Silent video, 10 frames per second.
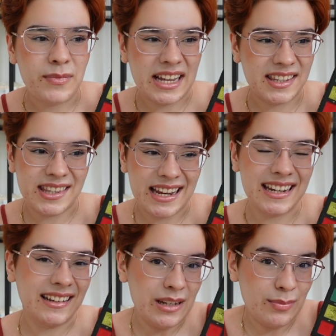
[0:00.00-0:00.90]

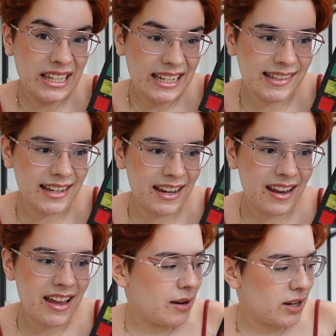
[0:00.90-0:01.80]
aesthetically
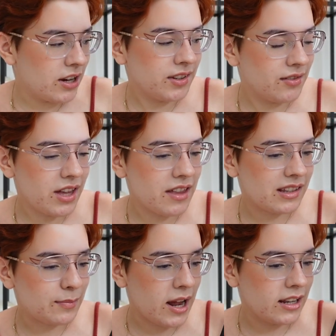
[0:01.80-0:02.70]
pleasing. And because of that,
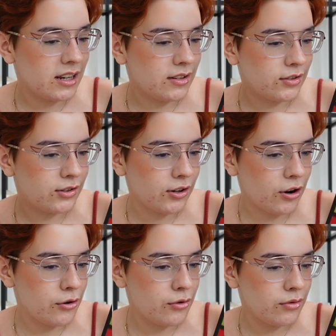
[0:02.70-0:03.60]
this palette is
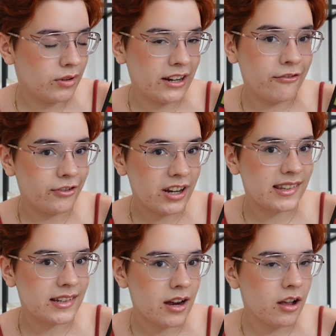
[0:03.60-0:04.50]
so like
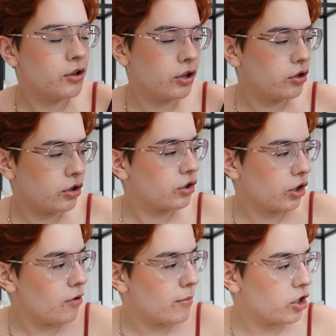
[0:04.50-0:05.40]
versatile. You can do
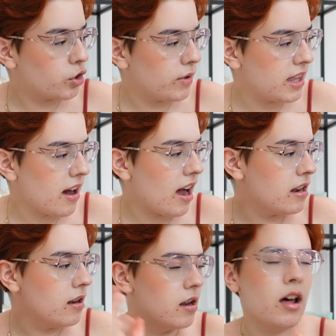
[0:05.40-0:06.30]
so much with it. I
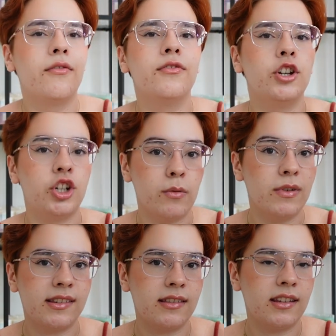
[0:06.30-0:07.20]
love the
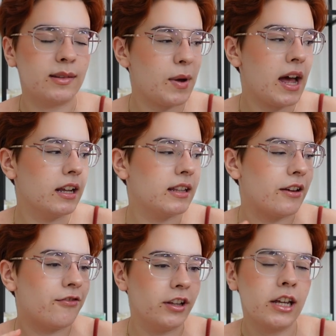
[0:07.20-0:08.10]
shimmers in this palette.
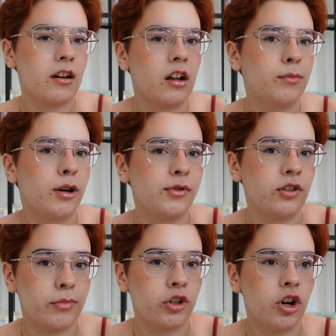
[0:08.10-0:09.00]
They feel like Colourpop
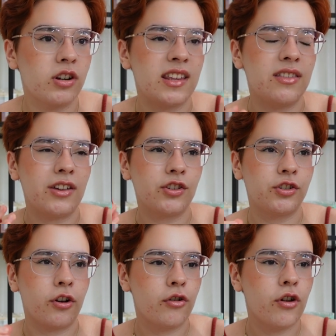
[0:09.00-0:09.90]
Super Shocks, and they're
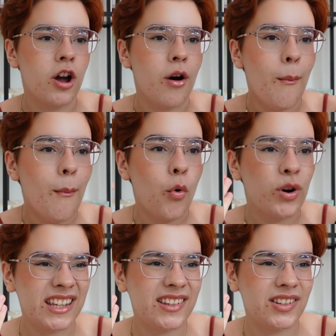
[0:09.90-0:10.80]
so
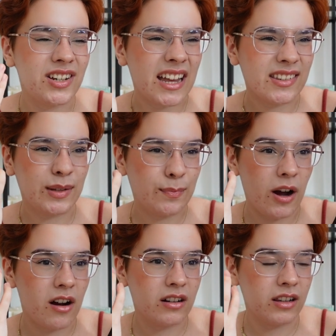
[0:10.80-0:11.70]
moist and
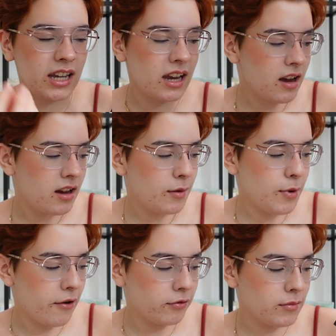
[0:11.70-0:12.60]
sparkly.
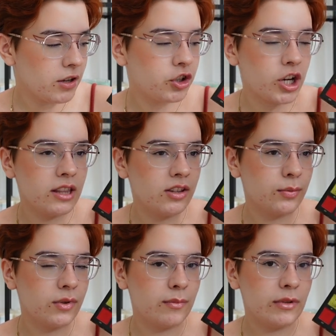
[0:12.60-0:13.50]
Apart from this shade,
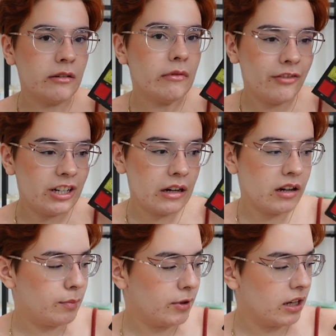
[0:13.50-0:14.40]
this one's a bit of a
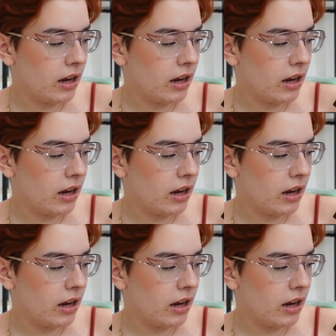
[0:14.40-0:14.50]
dud, but